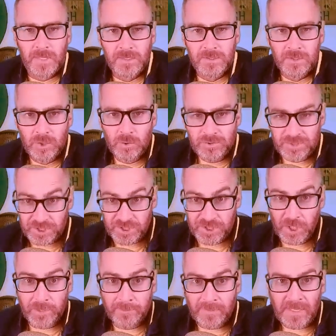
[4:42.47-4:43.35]
you
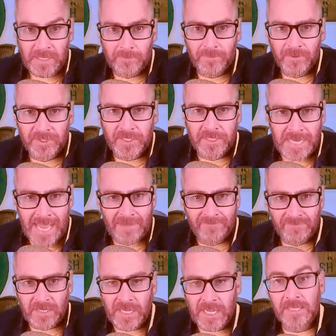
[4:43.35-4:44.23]
should be able to
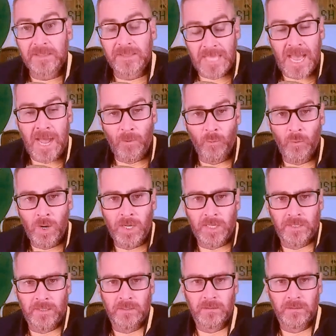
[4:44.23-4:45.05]
navigate that one.